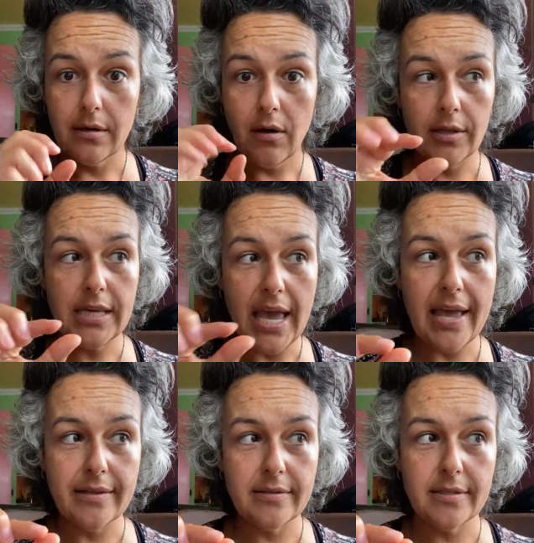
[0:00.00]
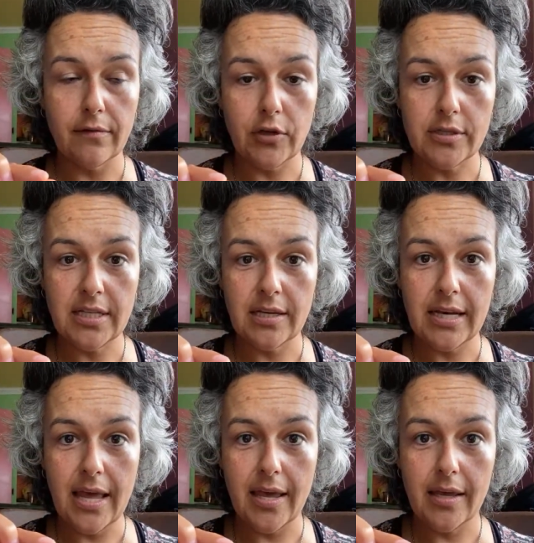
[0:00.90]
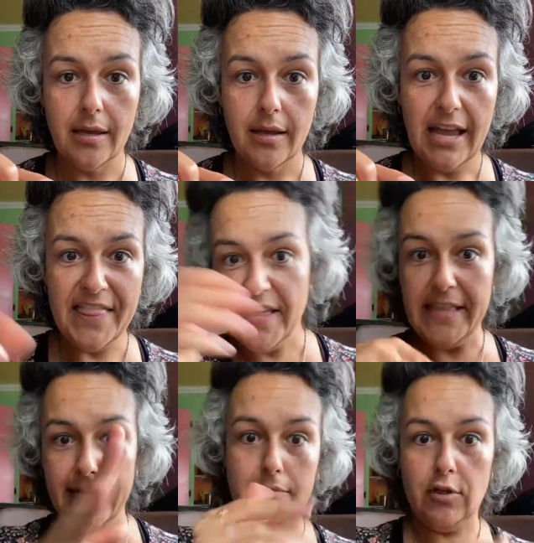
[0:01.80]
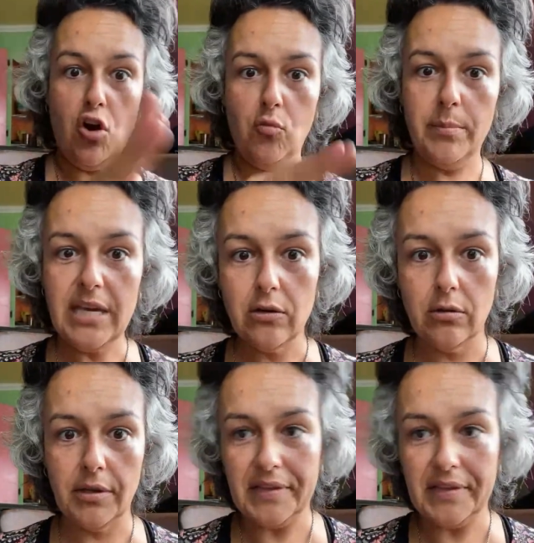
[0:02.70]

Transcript: on the ends of our DNA, and then they commingle and